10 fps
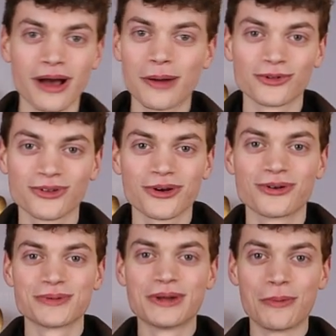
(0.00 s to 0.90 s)
I'm not
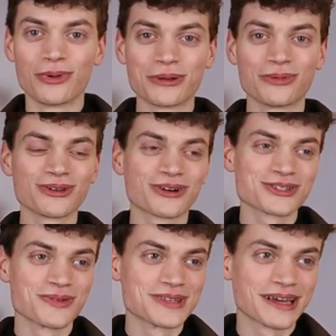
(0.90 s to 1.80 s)
going to be a bodybuilder or
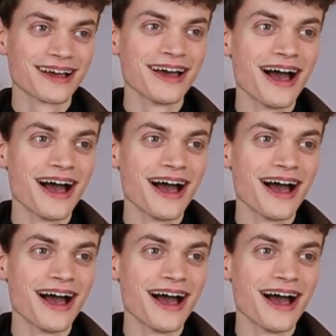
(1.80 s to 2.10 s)
something.